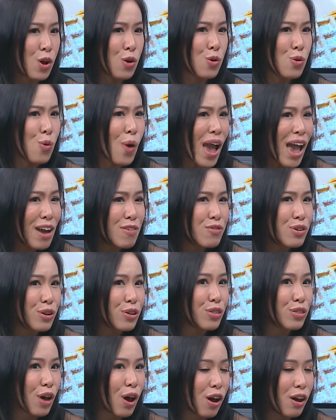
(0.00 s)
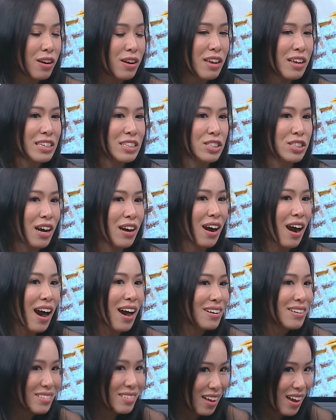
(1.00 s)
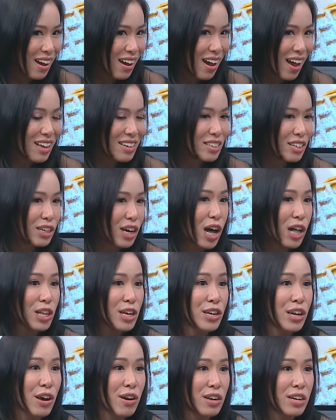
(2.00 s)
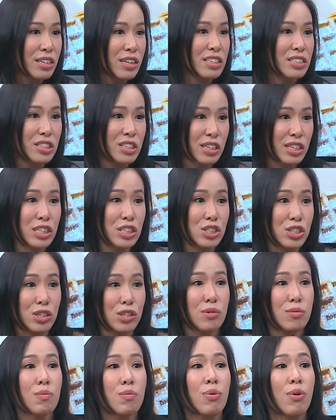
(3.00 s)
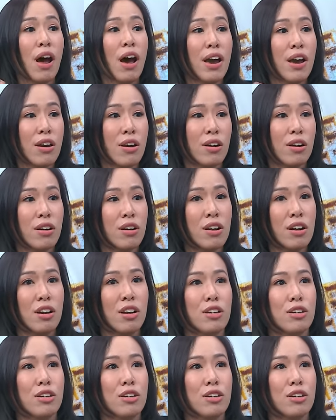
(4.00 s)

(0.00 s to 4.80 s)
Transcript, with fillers: whoever thought Jakarta as a culinary destination prior